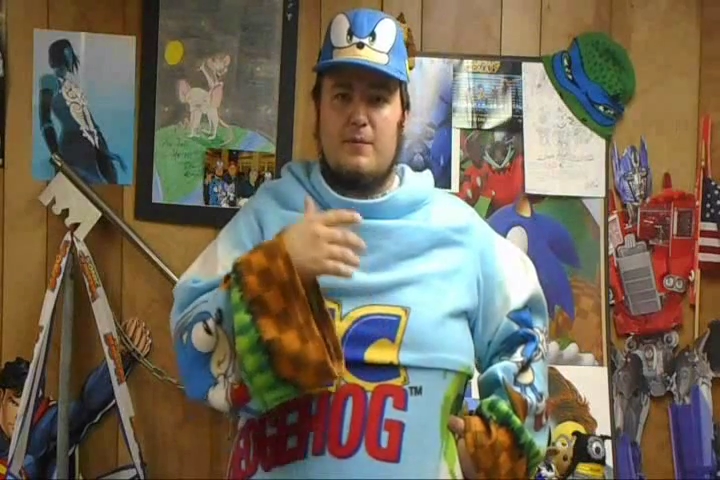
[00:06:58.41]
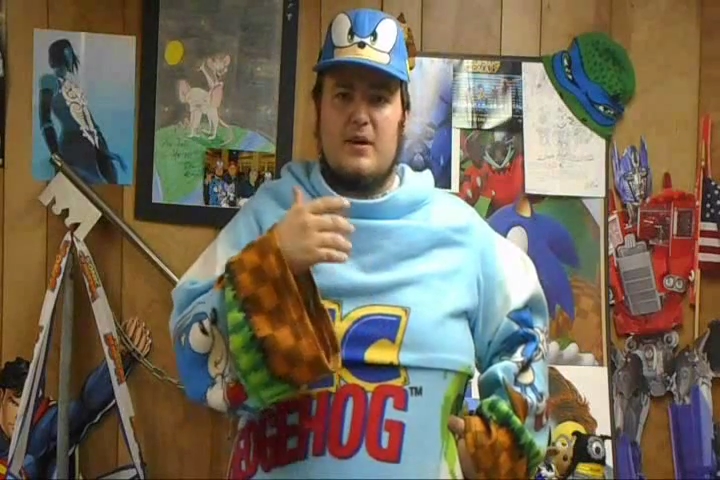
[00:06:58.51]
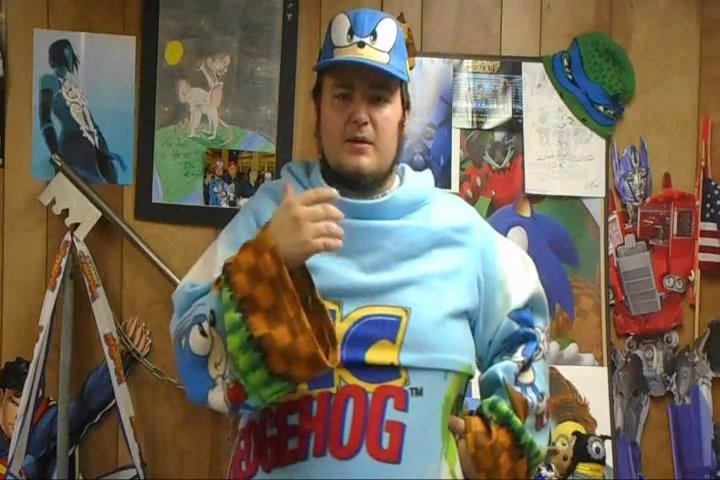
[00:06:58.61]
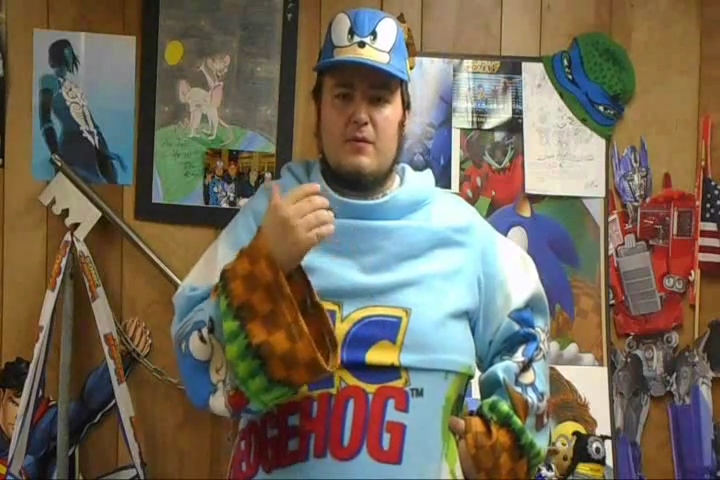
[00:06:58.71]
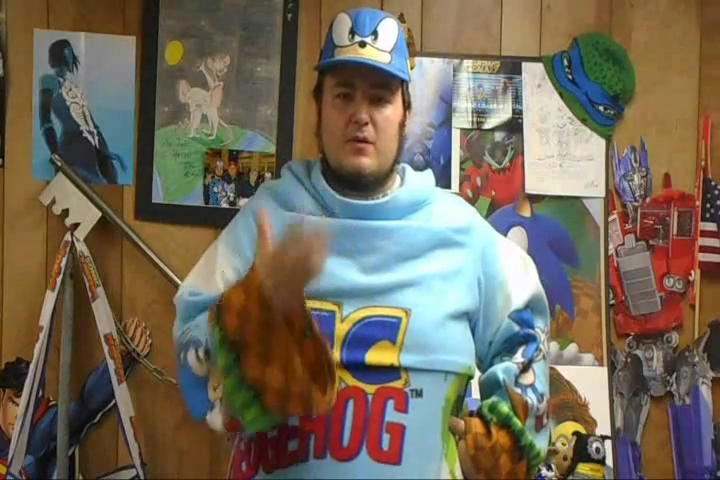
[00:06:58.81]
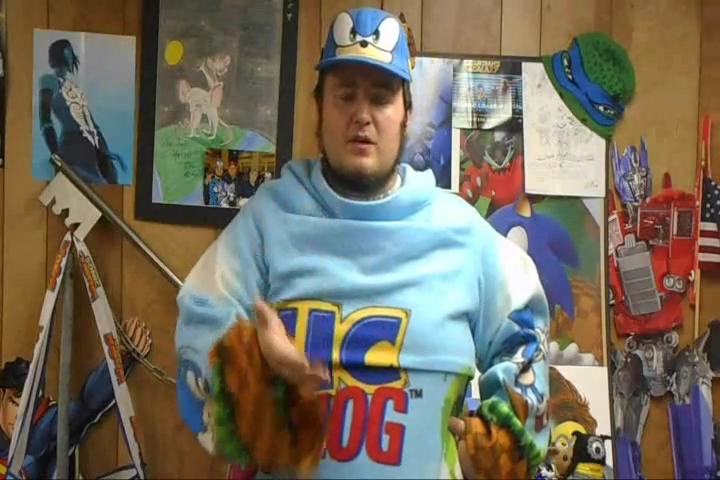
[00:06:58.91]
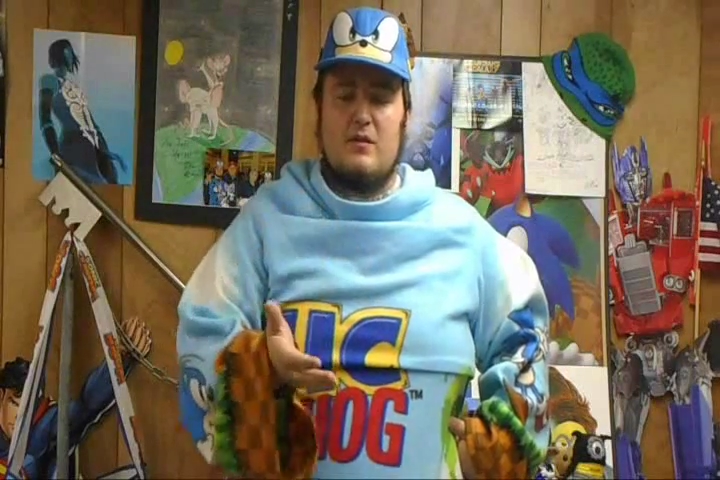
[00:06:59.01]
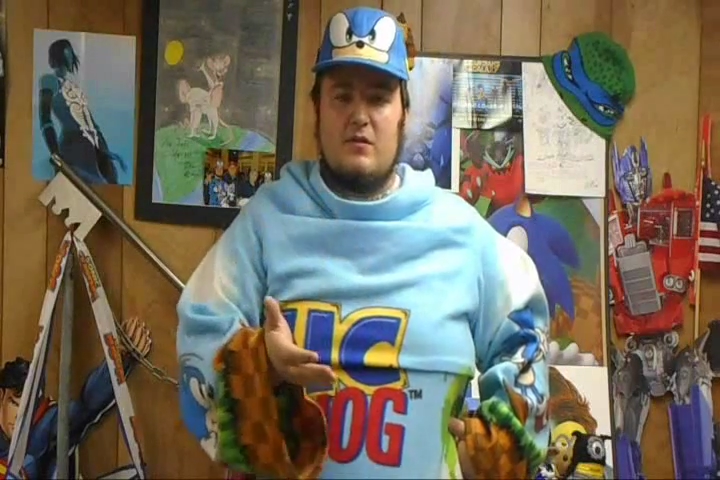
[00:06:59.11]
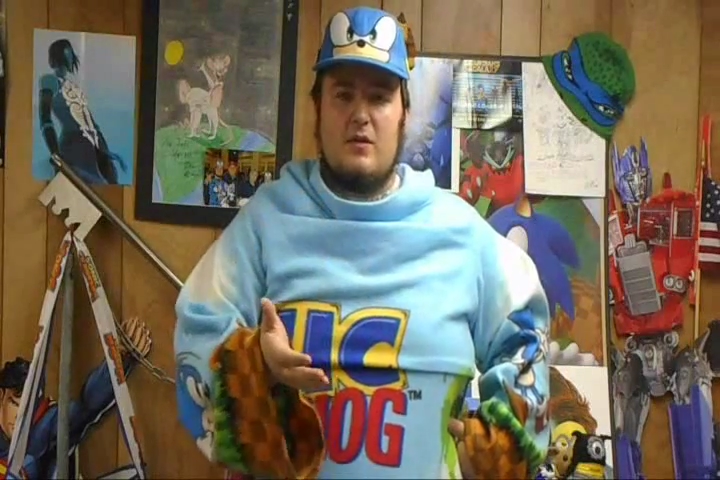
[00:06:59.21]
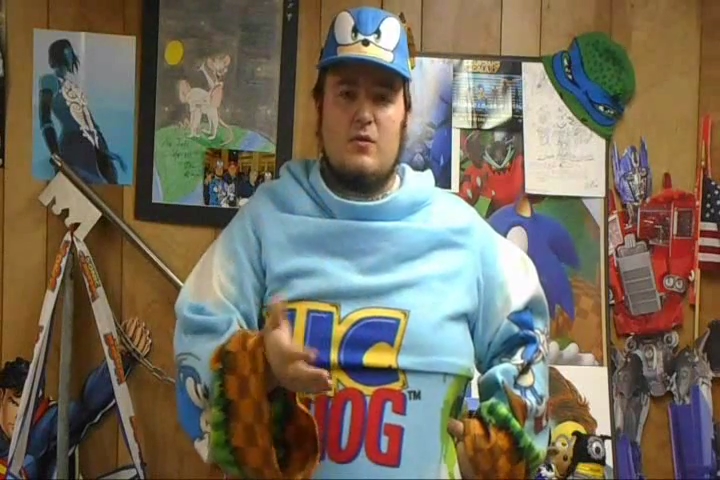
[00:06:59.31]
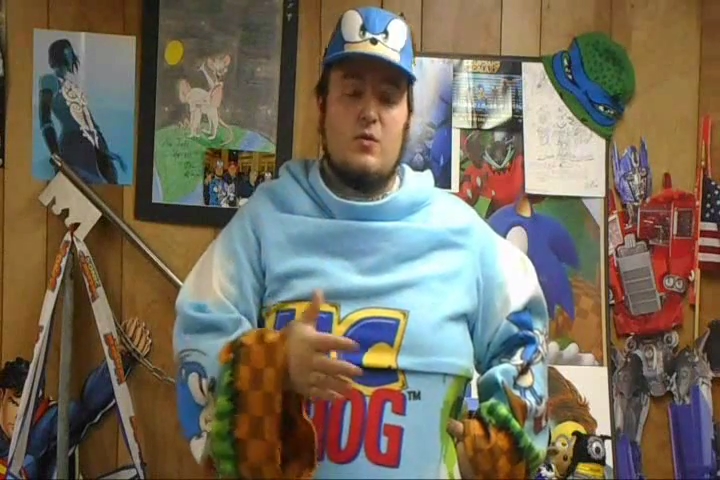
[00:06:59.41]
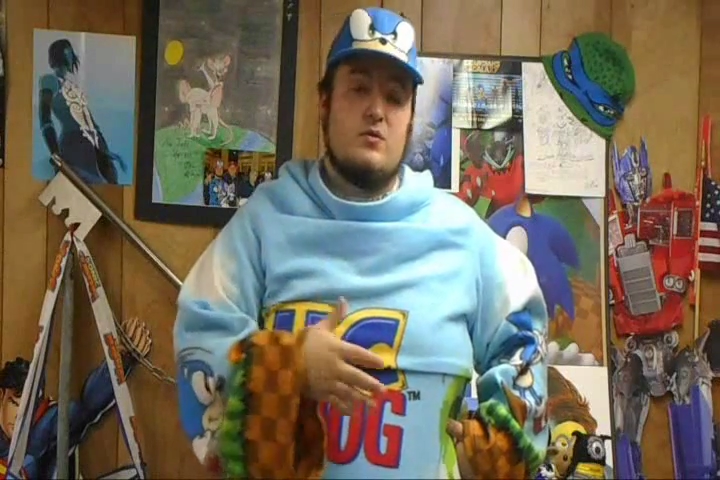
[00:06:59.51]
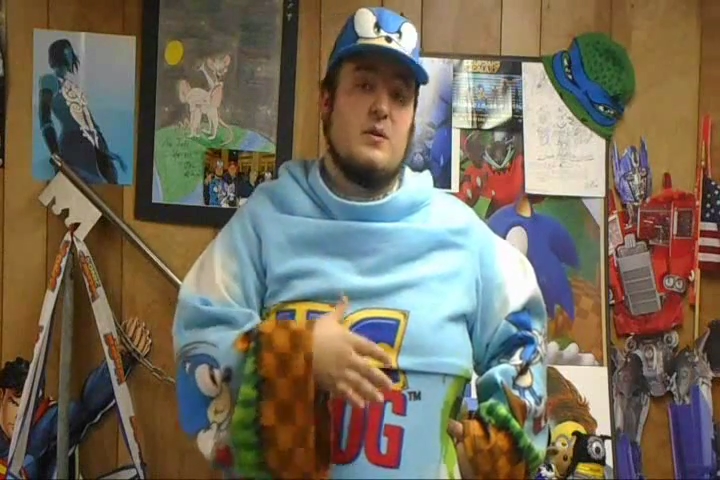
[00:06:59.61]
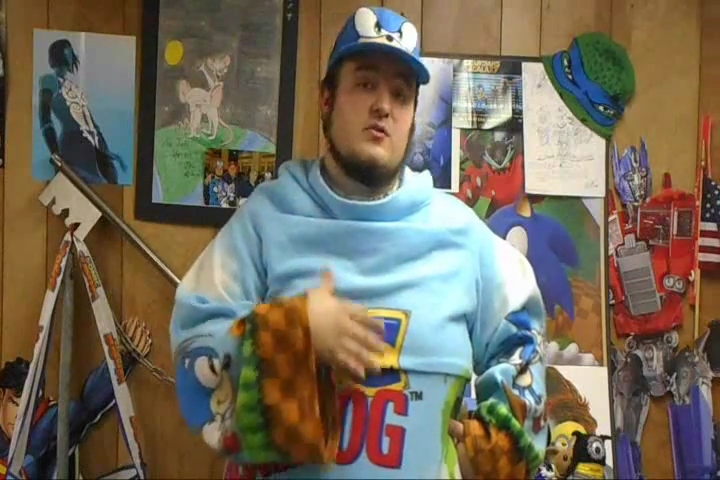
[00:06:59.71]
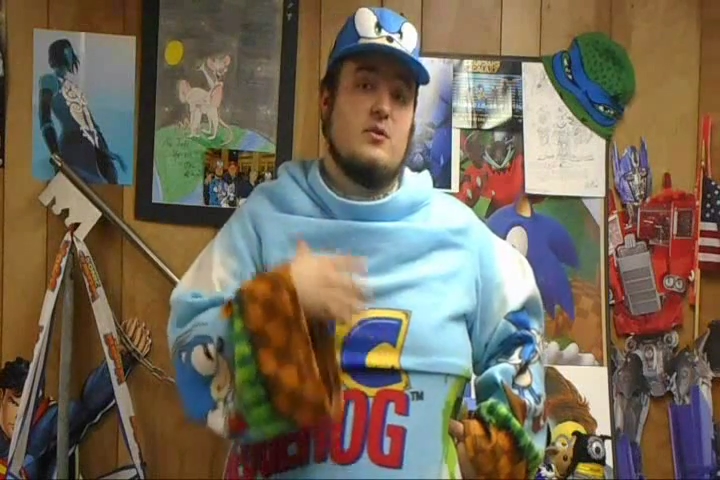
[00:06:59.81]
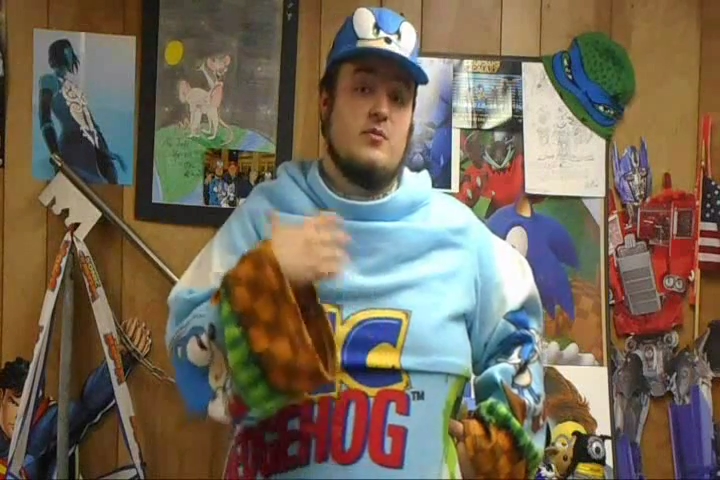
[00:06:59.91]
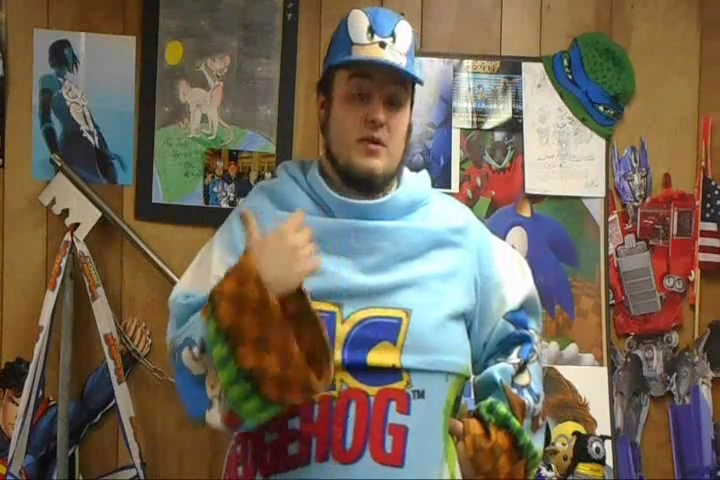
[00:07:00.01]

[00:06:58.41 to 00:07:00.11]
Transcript: being for a decent sequel, especially